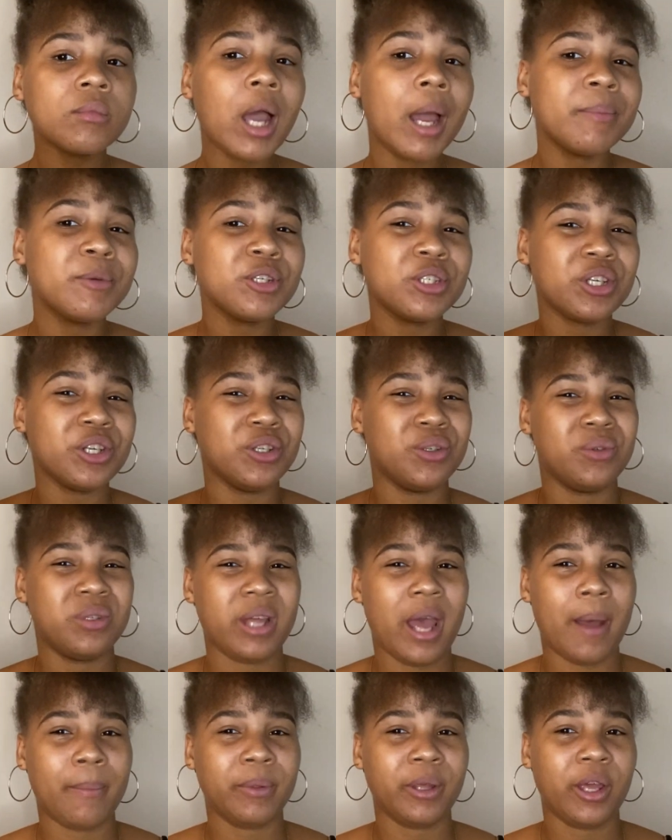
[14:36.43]
just gonna use the
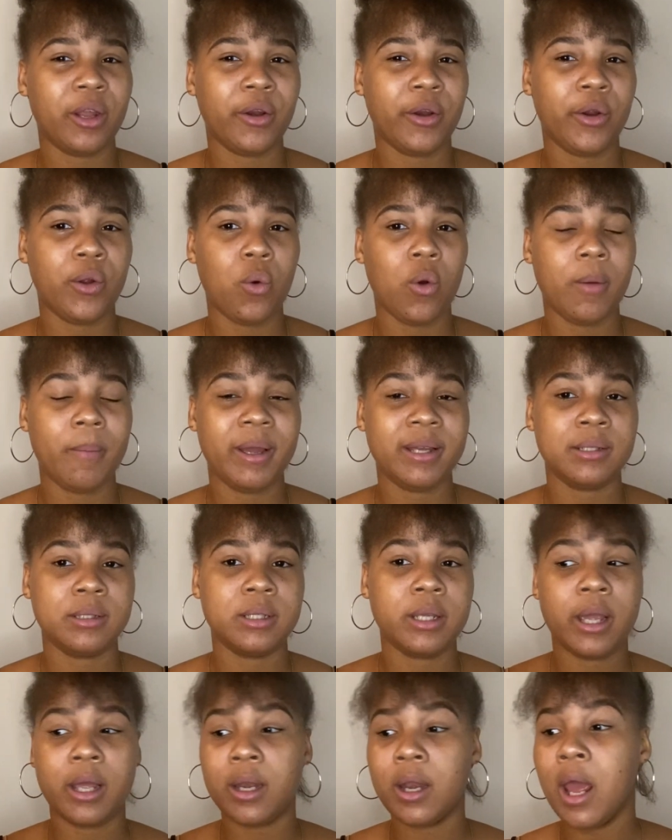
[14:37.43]
applicator and go on my
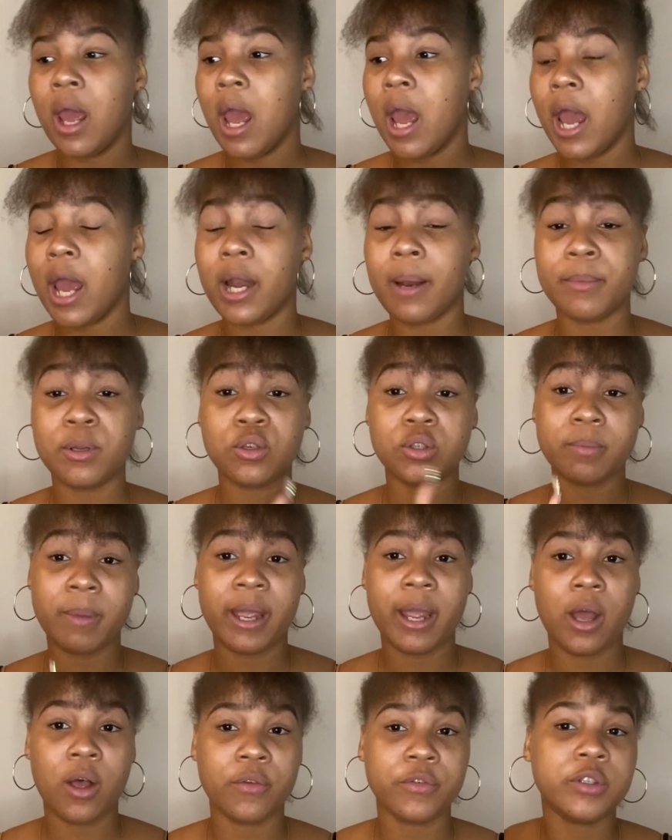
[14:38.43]
skin, and I'm gonna use my
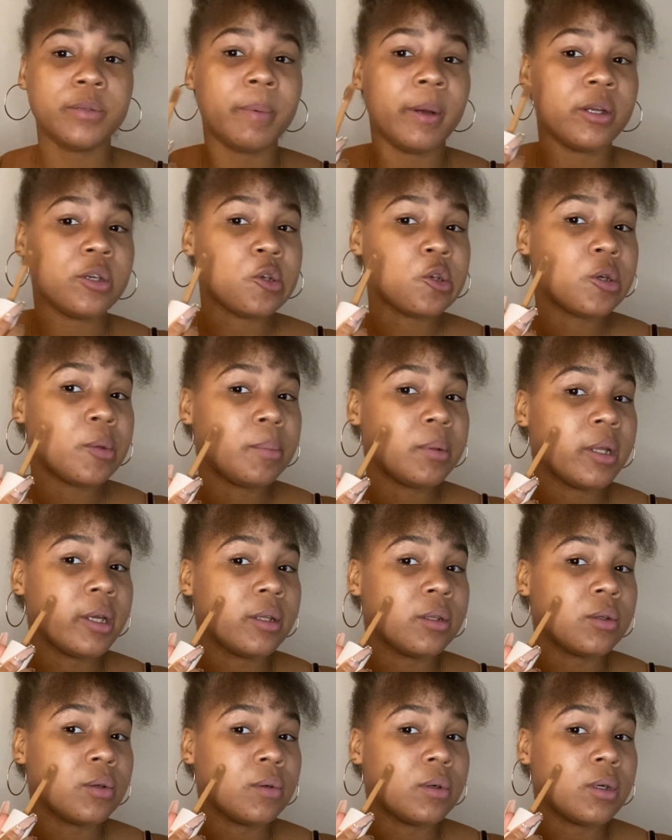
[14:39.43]
e.l.f. sponge to blend.
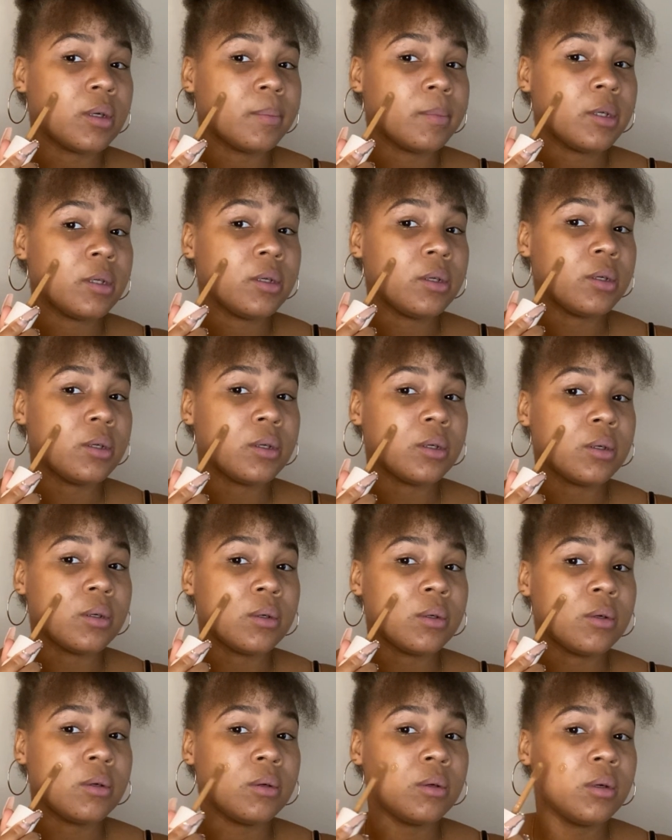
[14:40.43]
So I'm gonna
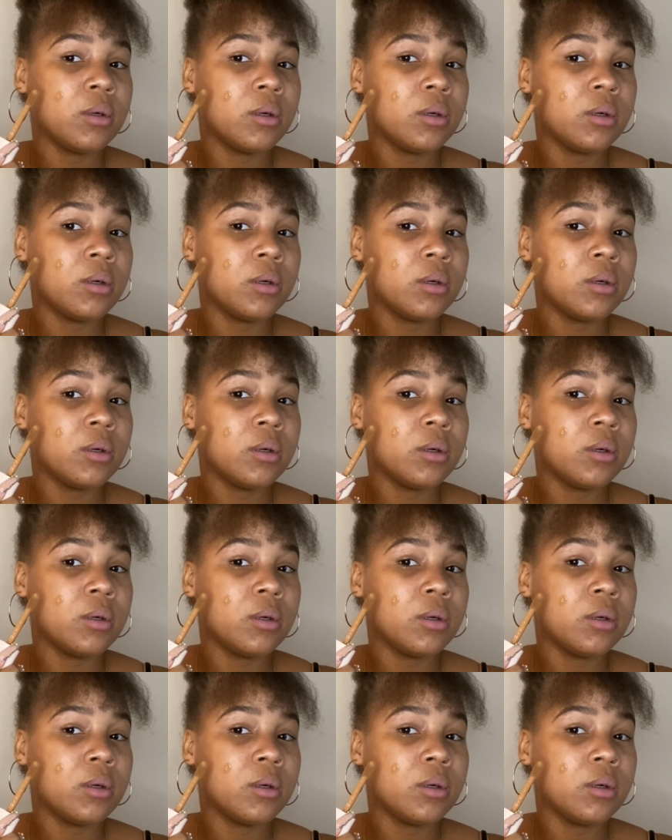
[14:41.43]
do